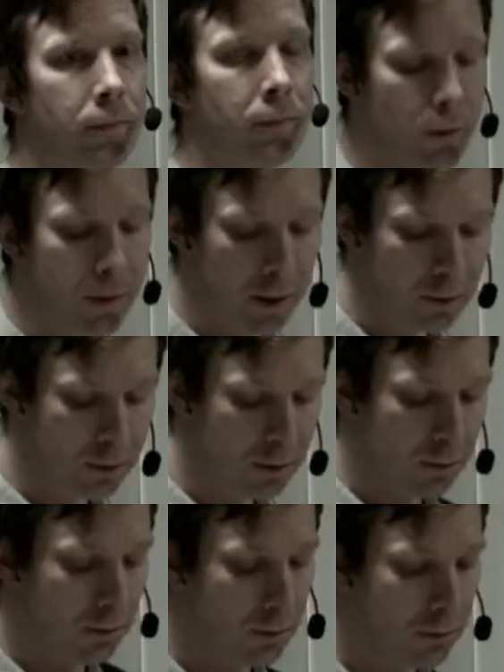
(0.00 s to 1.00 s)
Or else,
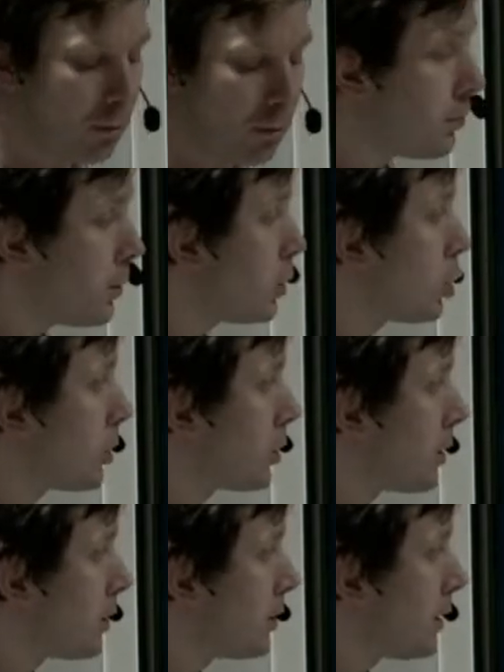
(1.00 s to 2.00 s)
it's just
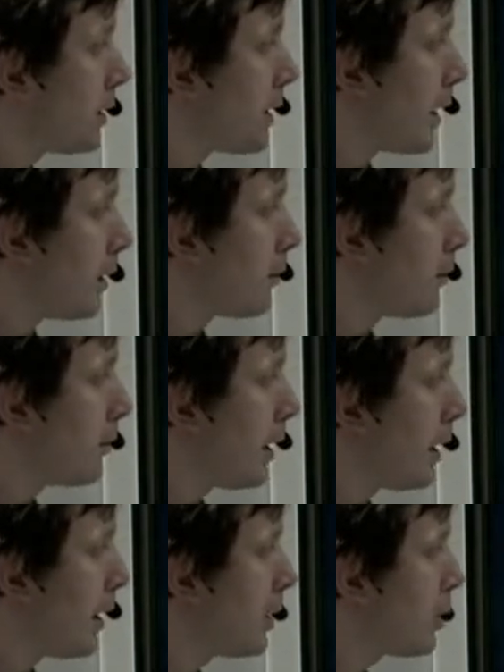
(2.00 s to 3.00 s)
going to sit there,
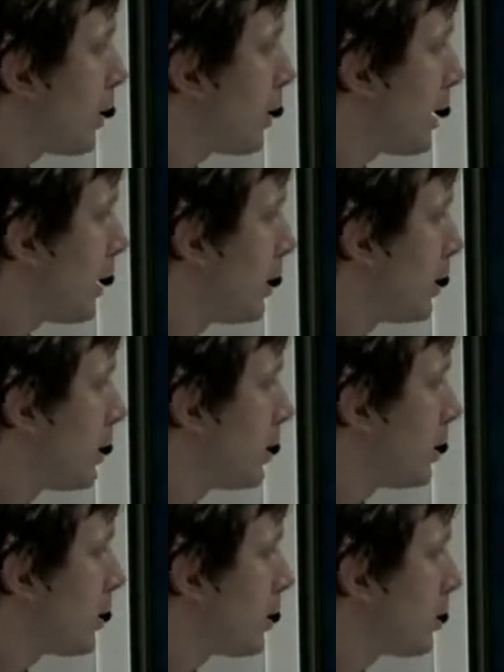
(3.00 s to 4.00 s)
literally
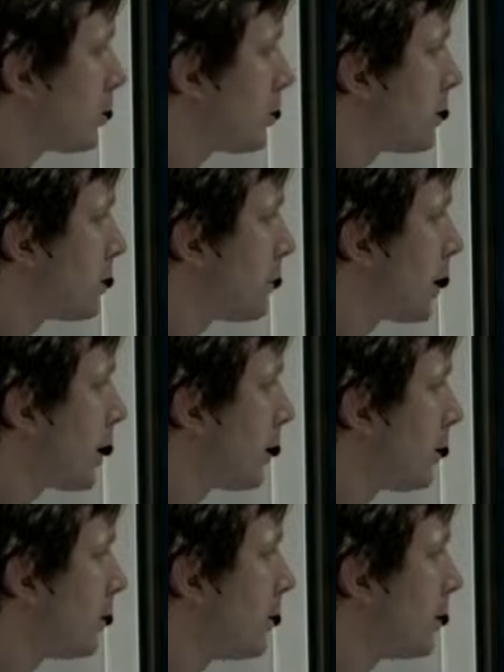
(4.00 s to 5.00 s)
cost us money.
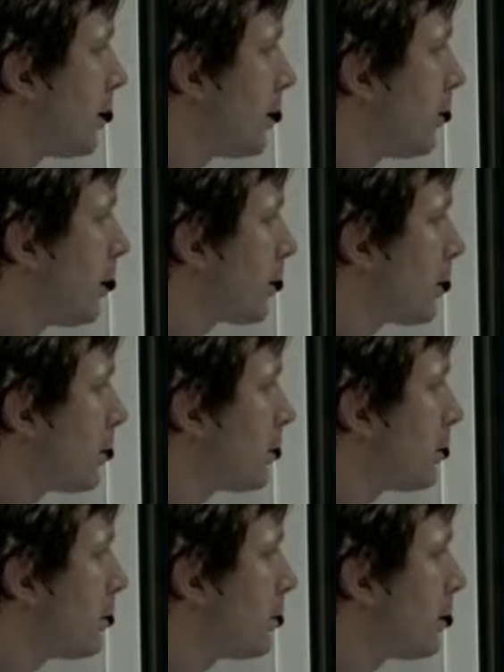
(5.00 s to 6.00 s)
Oh, look,
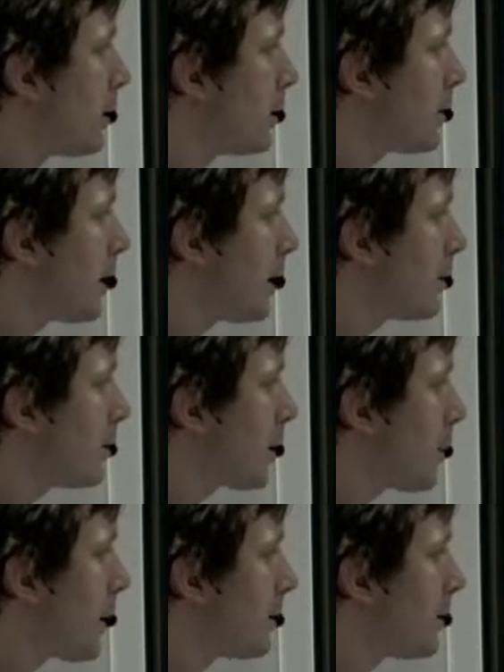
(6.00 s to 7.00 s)
it's that
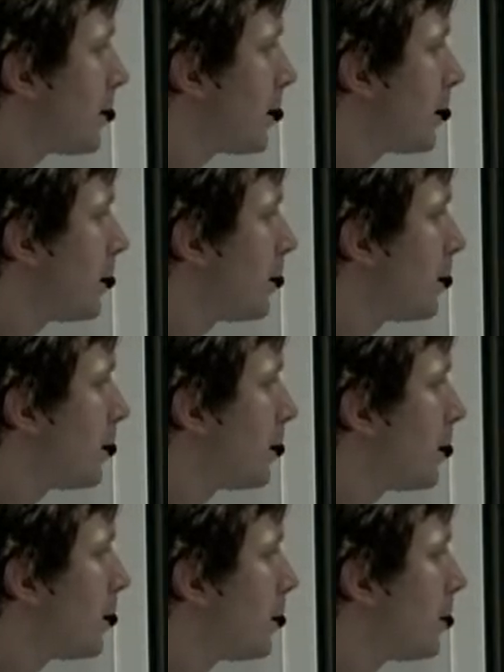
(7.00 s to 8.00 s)
capacity.
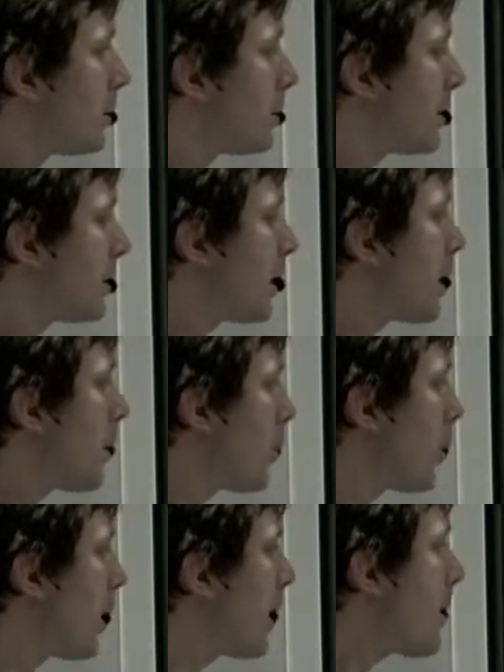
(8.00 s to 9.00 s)
So I say
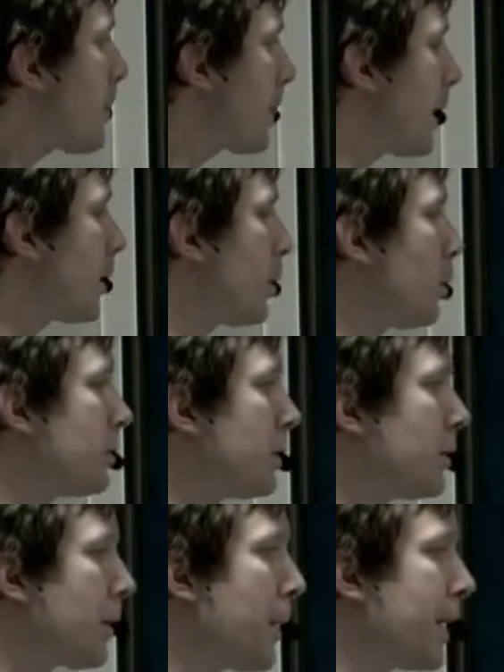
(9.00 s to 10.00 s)
apply, I use
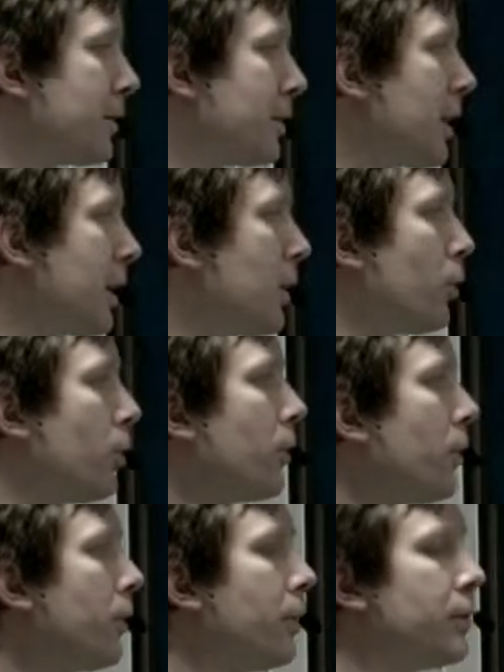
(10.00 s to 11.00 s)
this capacity, and
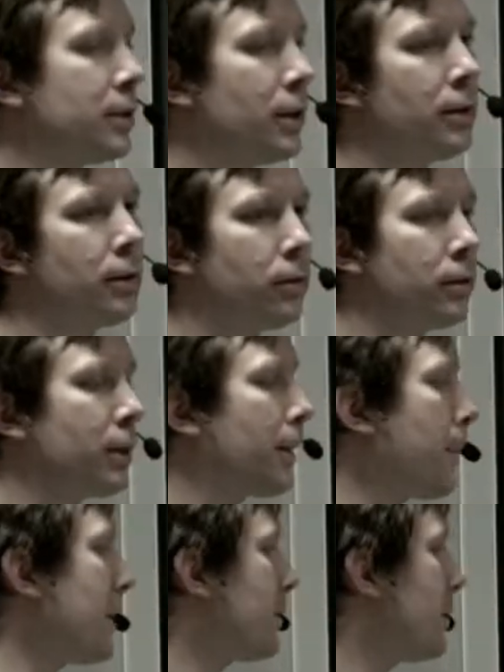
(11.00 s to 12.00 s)
all of a sudden all the
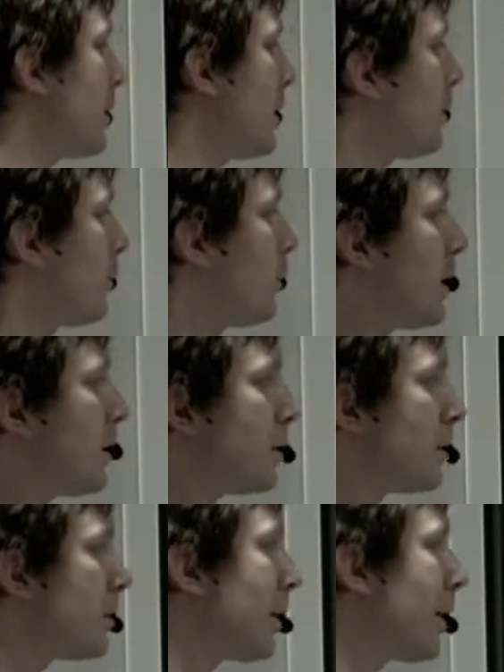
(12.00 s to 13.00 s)
capacities and
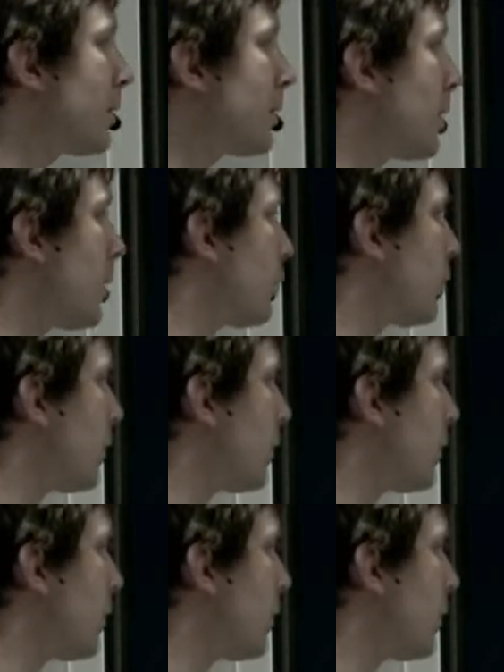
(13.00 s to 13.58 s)
features light up.